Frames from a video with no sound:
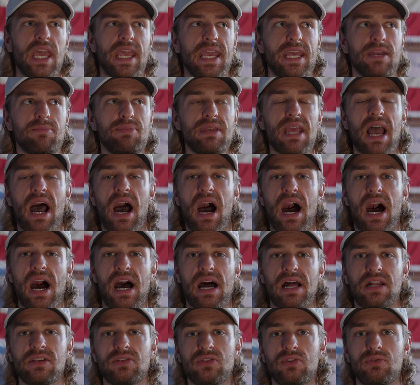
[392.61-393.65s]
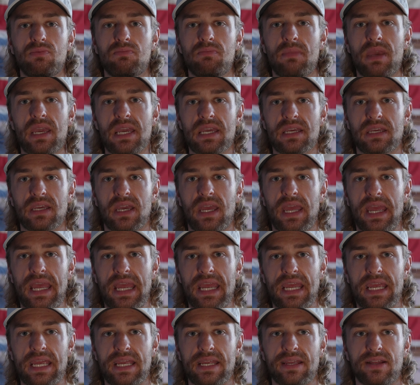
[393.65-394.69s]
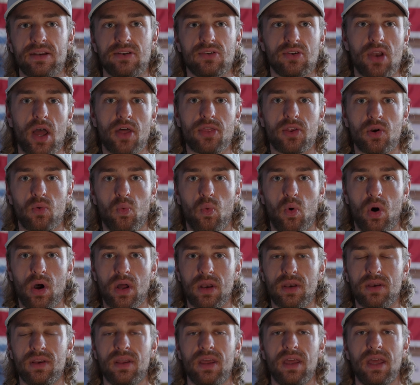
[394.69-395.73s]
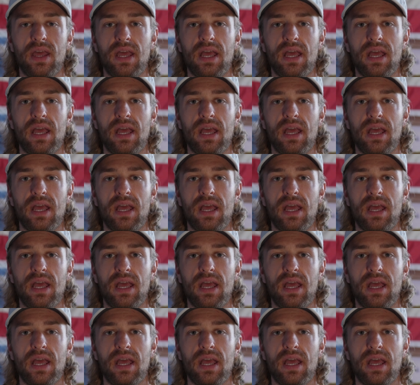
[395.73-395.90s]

It'd be odd to make another one